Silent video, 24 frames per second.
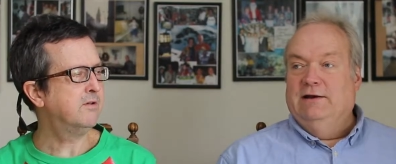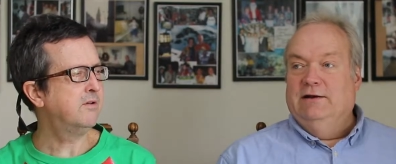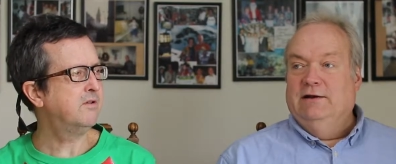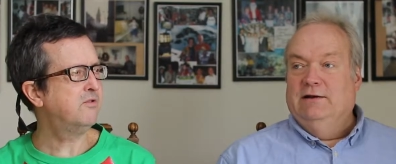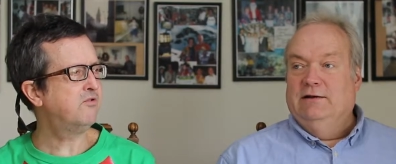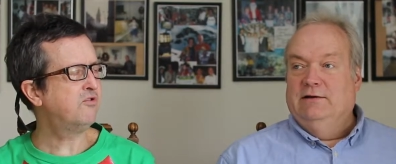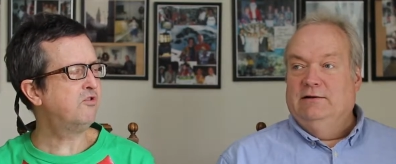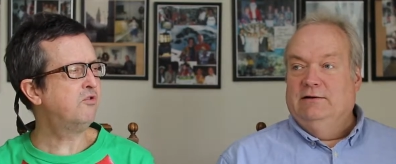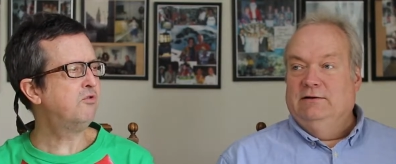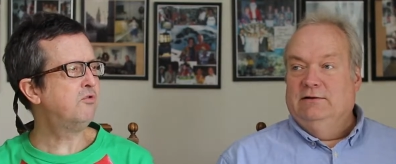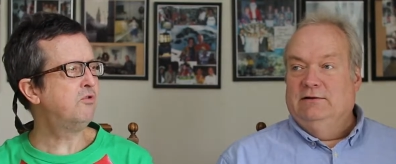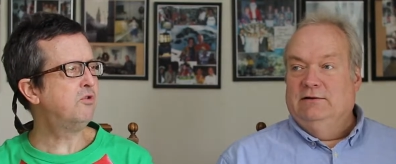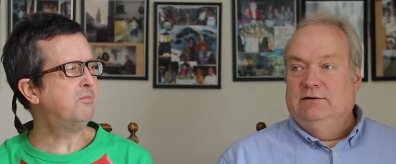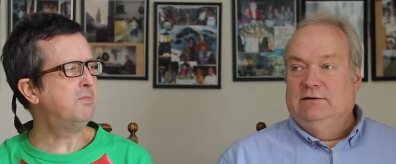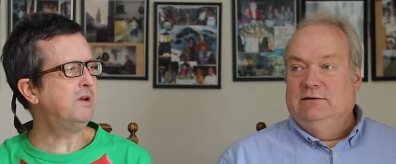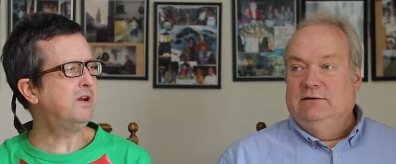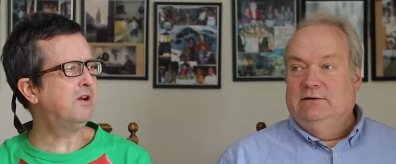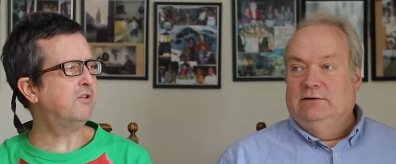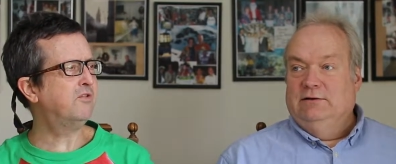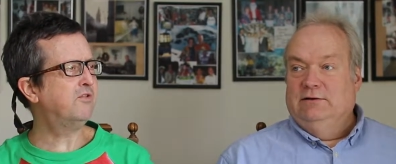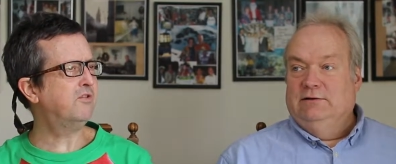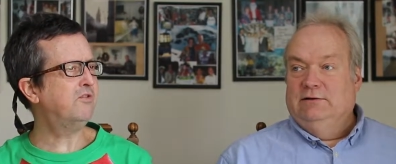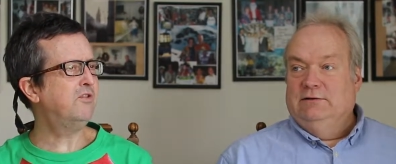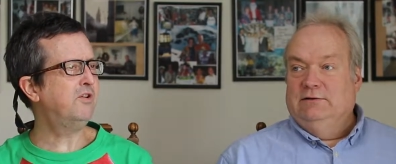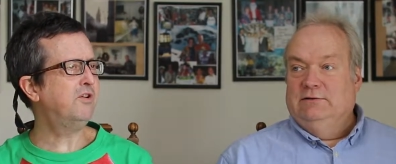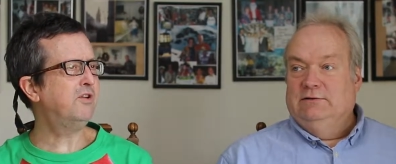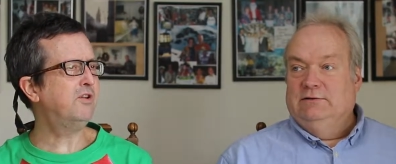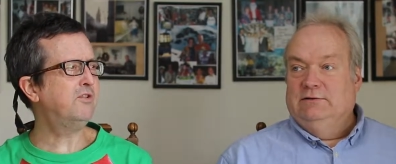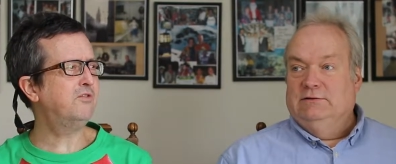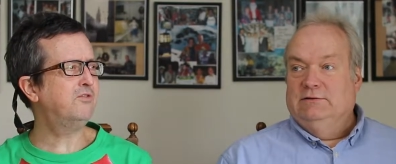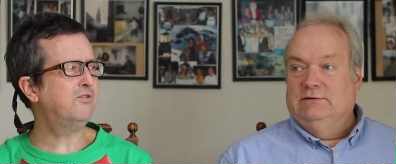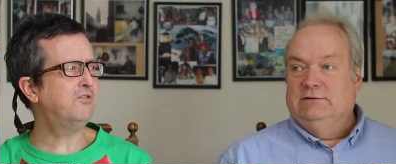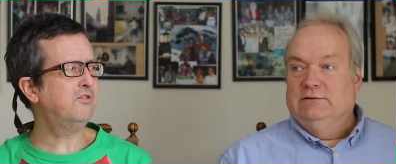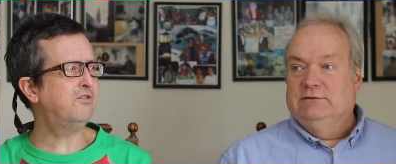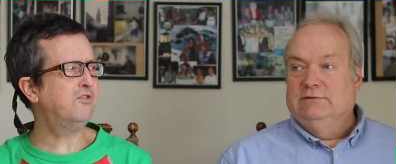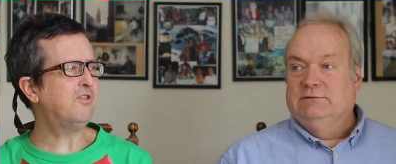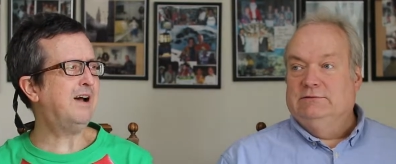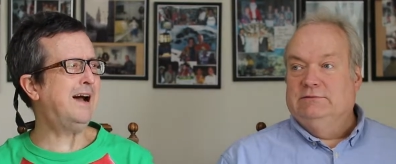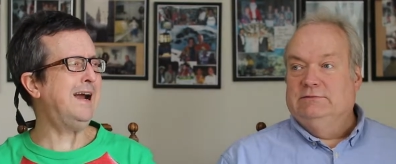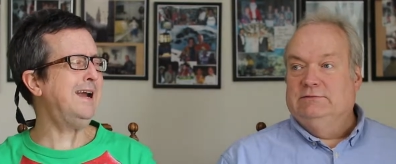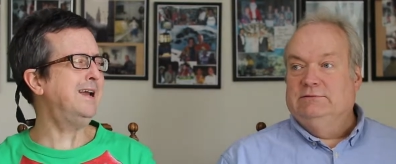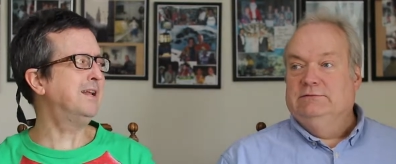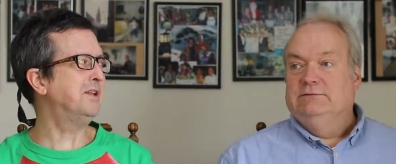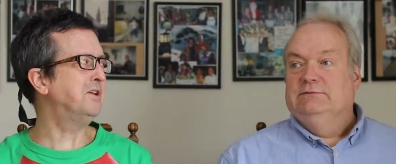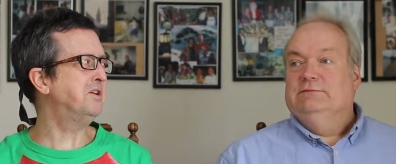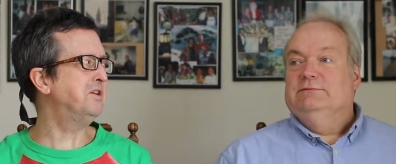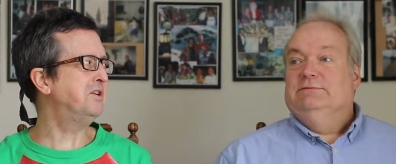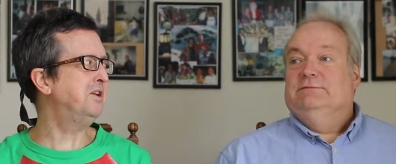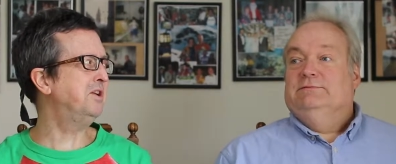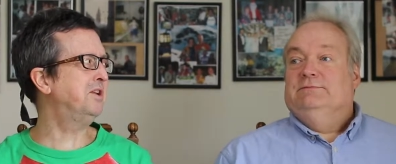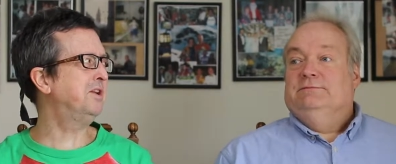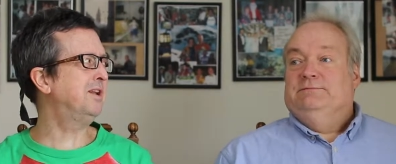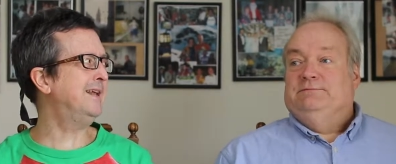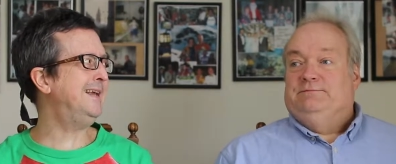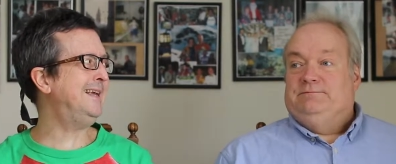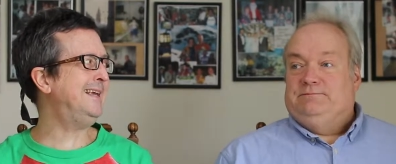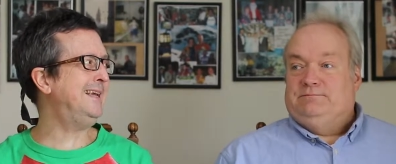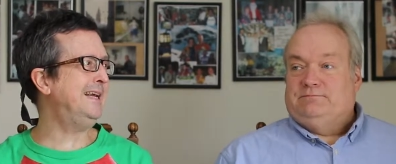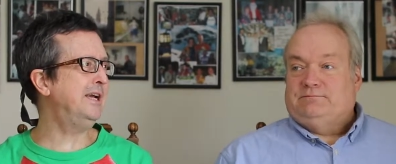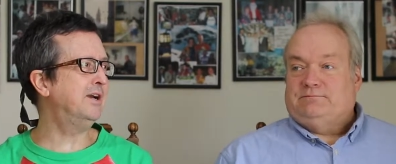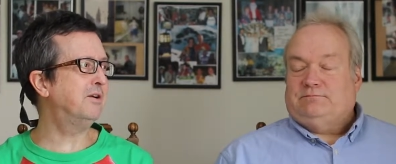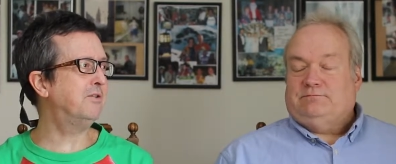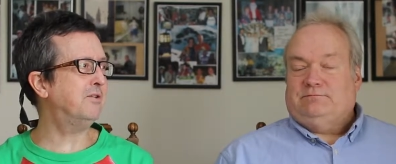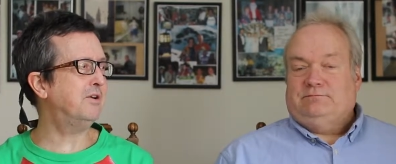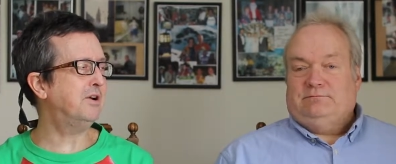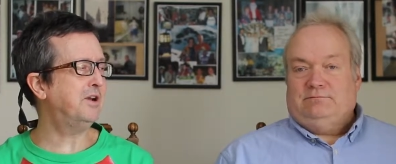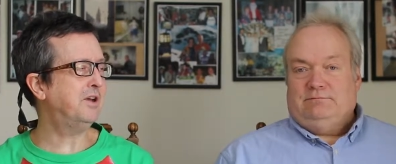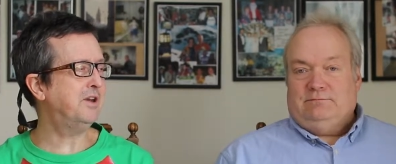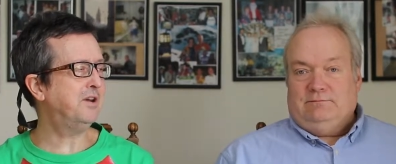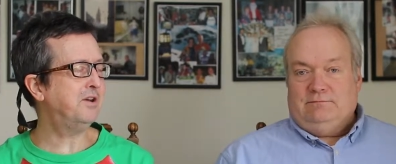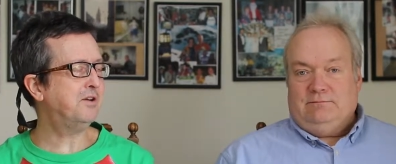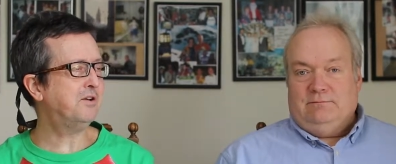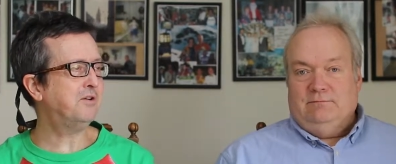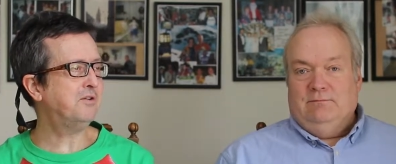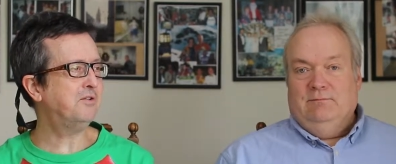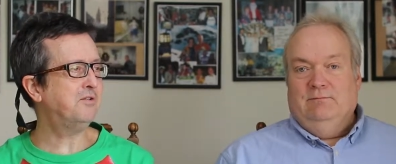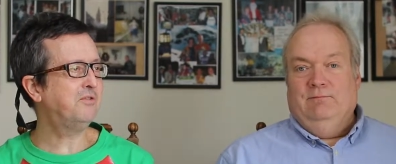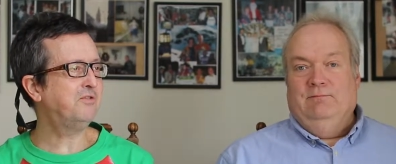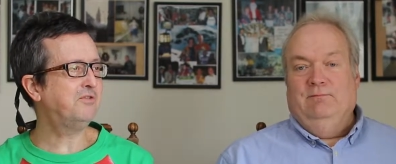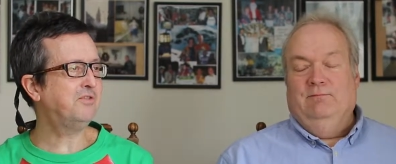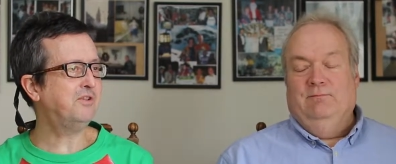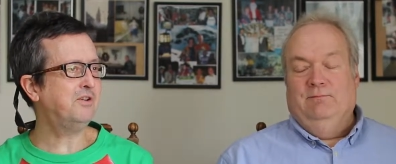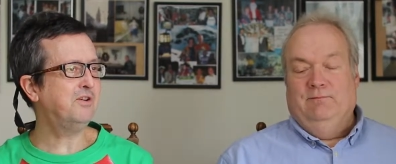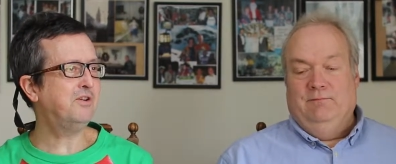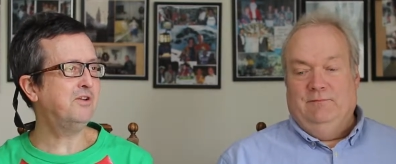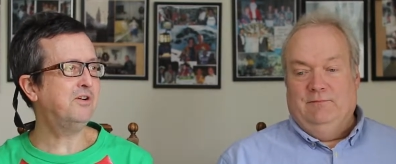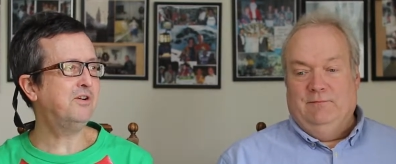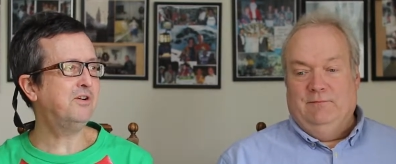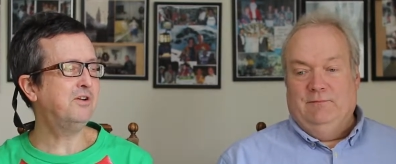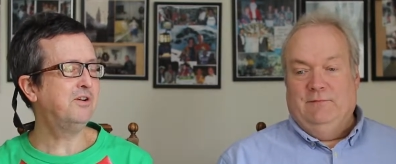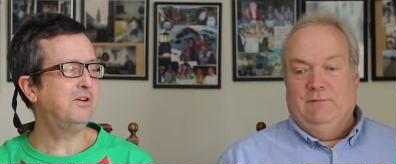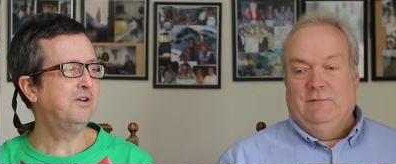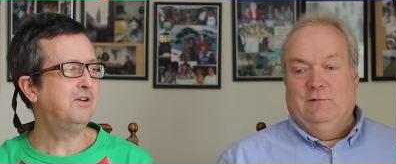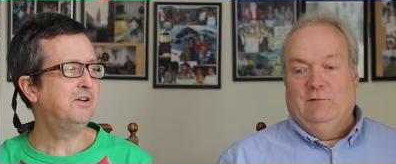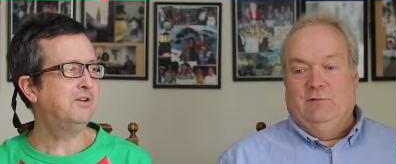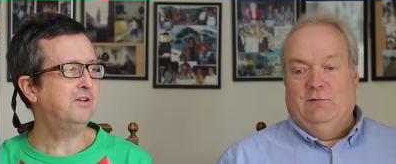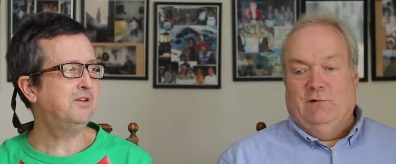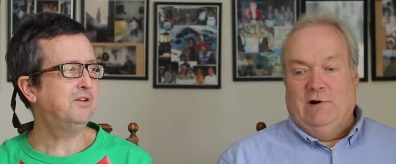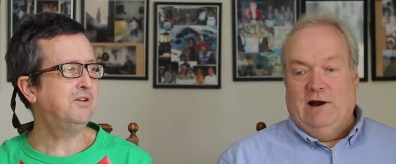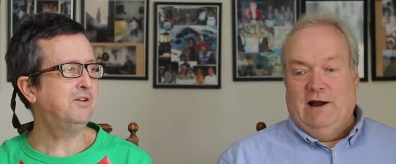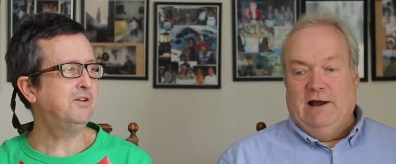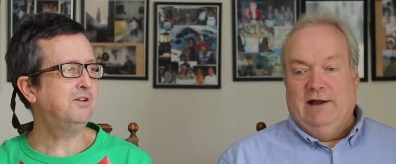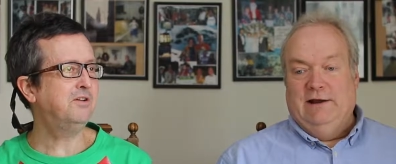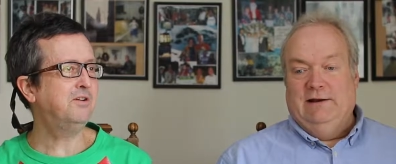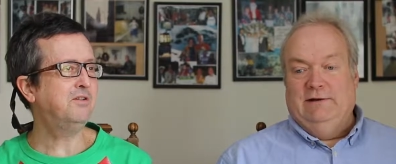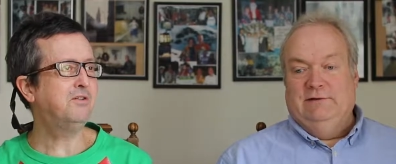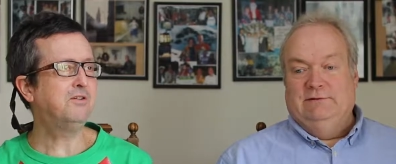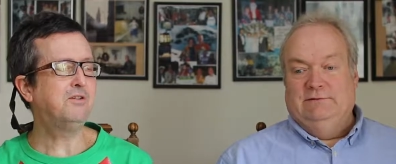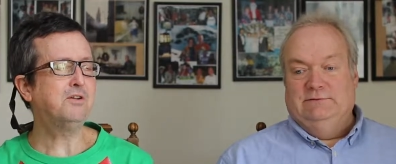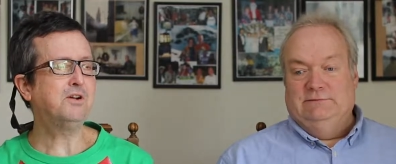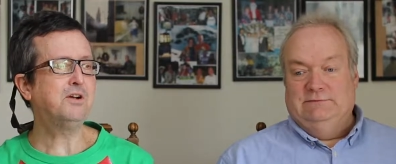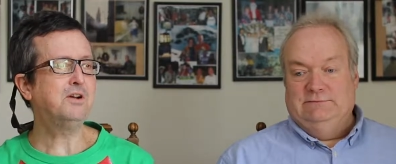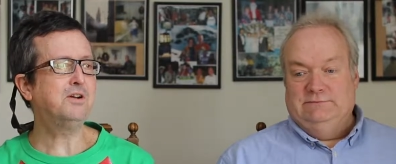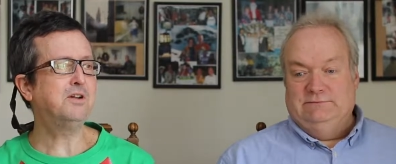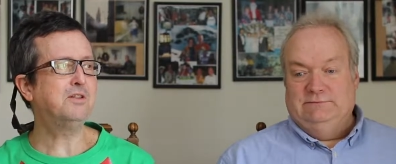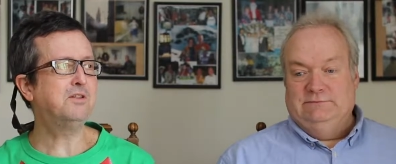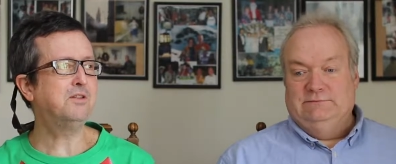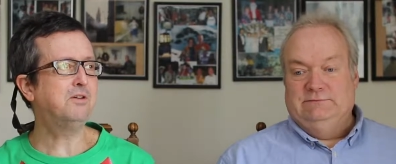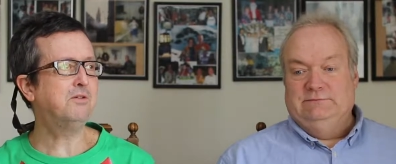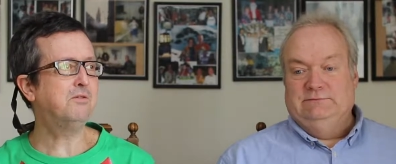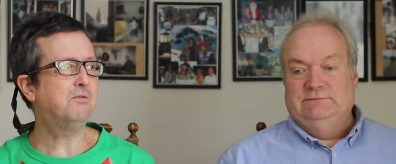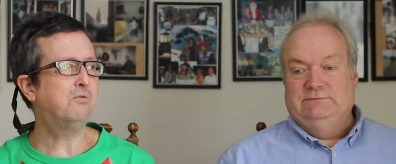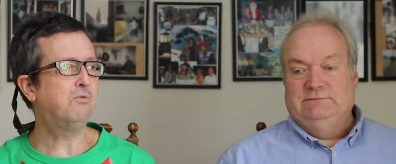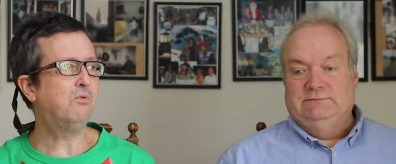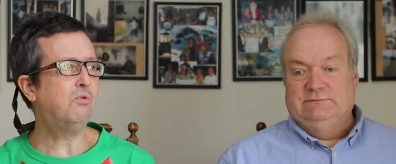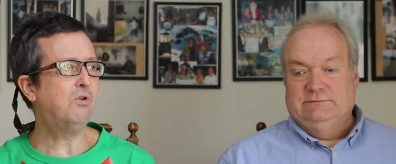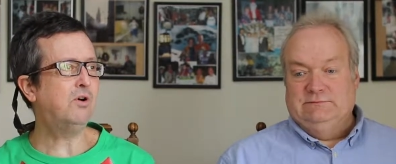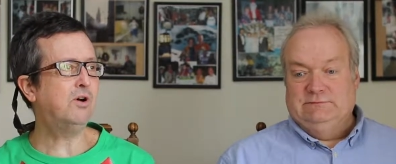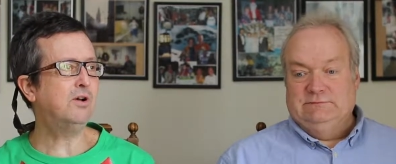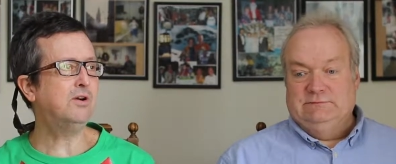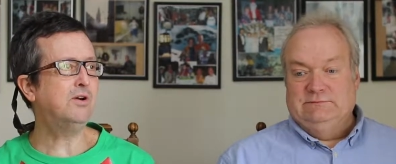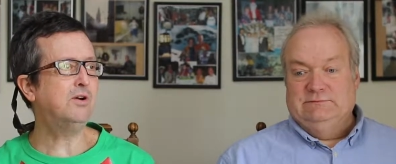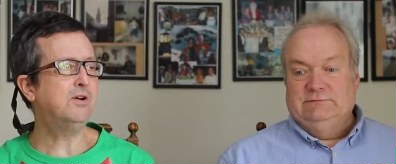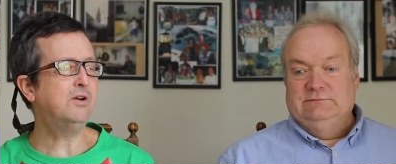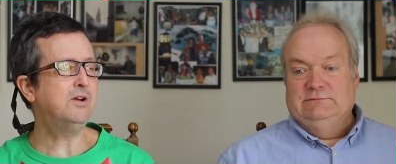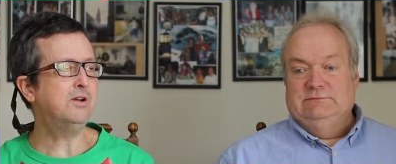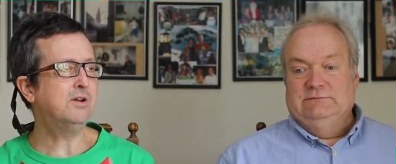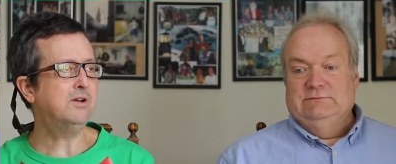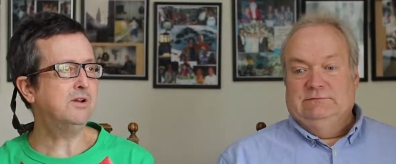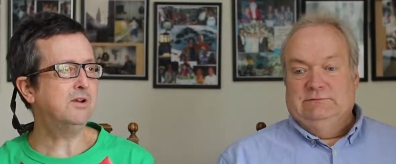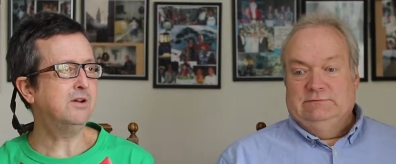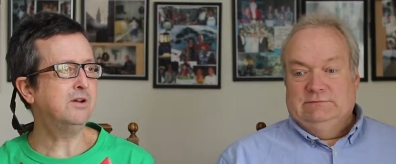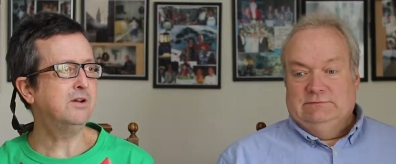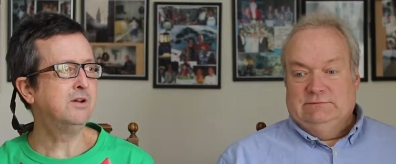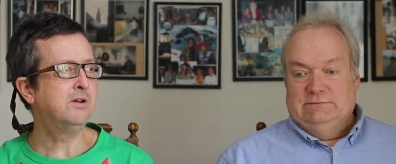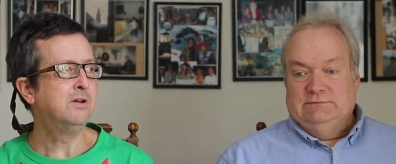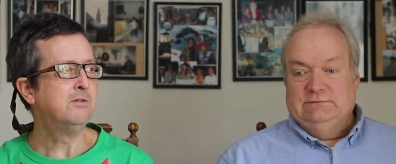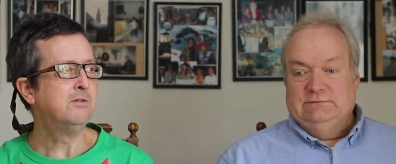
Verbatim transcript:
Speaker 1: It's cool because it's here. It's this island in Lake Erie, you know. So you're right. You're looking at the water, and uh,